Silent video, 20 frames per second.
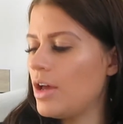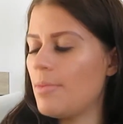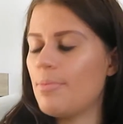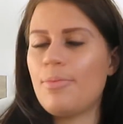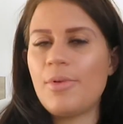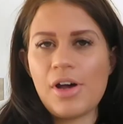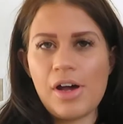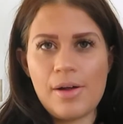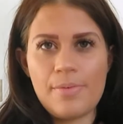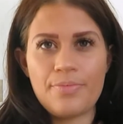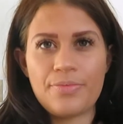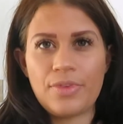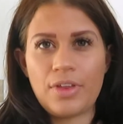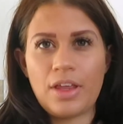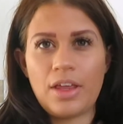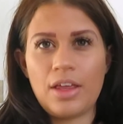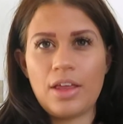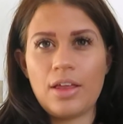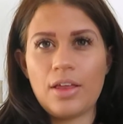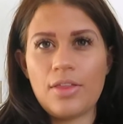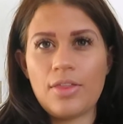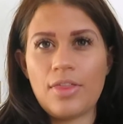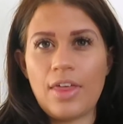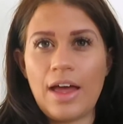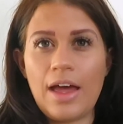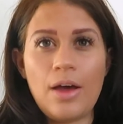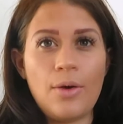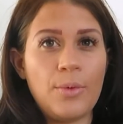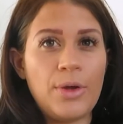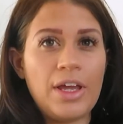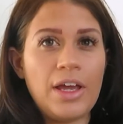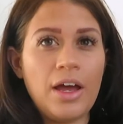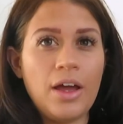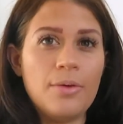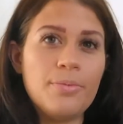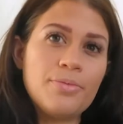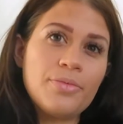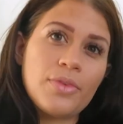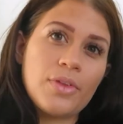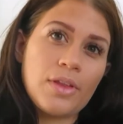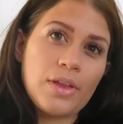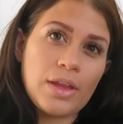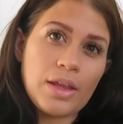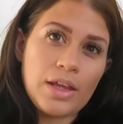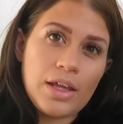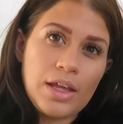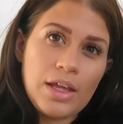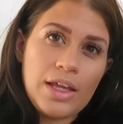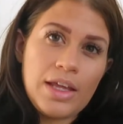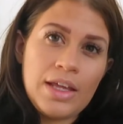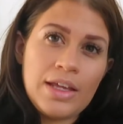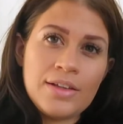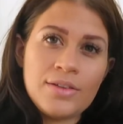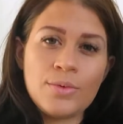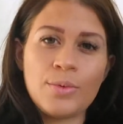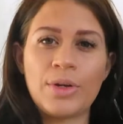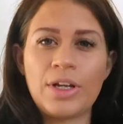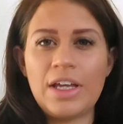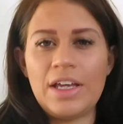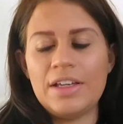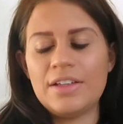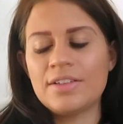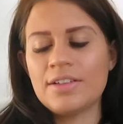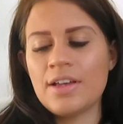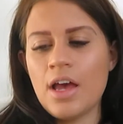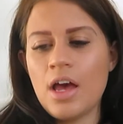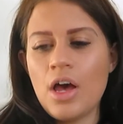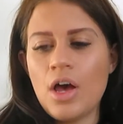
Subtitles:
But there we go. It is what it is.